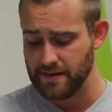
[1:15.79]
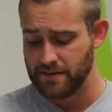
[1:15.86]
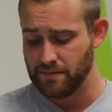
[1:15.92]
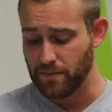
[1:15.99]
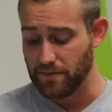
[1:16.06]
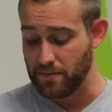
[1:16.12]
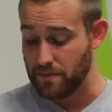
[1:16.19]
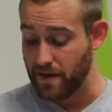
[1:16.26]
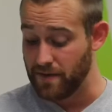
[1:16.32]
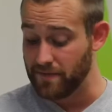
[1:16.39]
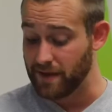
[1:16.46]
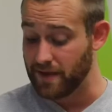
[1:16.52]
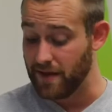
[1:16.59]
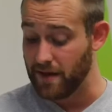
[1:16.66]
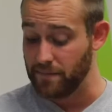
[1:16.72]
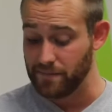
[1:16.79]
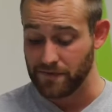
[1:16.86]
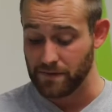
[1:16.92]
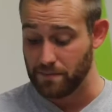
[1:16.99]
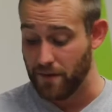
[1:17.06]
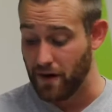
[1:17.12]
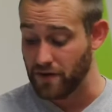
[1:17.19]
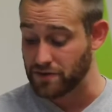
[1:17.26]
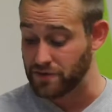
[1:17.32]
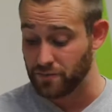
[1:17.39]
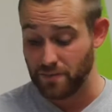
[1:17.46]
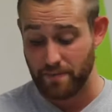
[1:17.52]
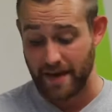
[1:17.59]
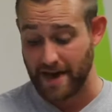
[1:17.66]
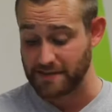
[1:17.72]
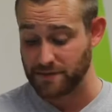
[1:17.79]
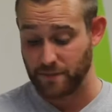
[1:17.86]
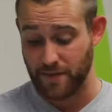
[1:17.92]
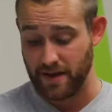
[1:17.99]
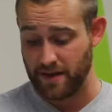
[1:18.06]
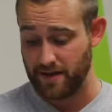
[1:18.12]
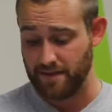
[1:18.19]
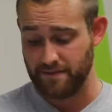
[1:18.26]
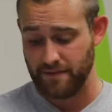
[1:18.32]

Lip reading: But when the perfect comes, the partial will pass away.